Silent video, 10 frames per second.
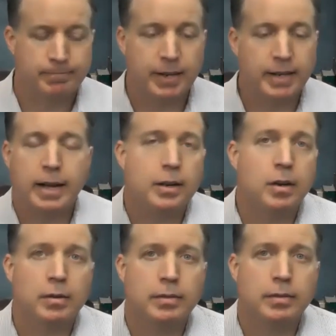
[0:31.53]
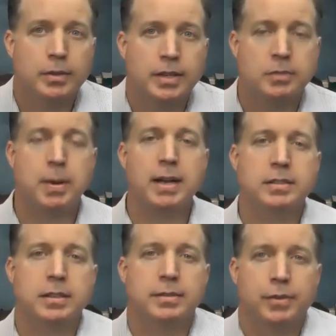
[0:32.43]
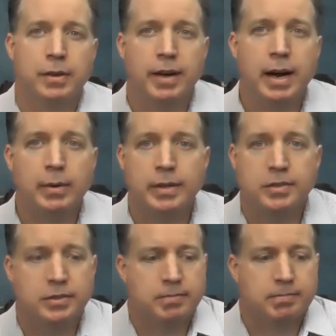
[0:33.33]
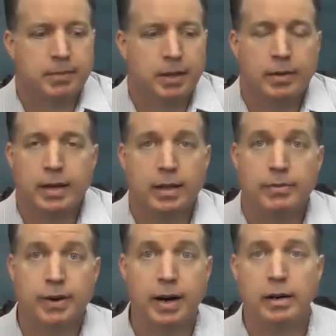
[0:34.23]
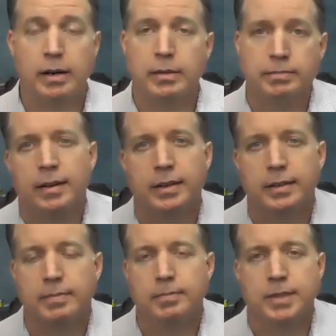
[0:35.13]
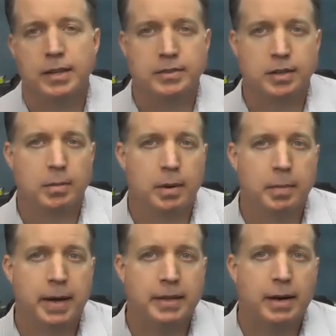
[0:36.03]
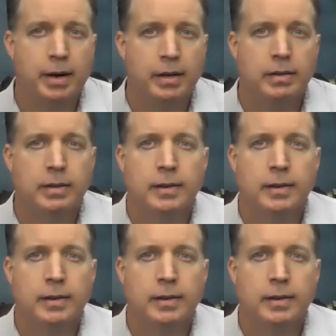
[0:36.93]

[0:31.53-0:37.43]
find out you test positive for the virus, can they fire you? Can you tell us a little bit about that, Ryan?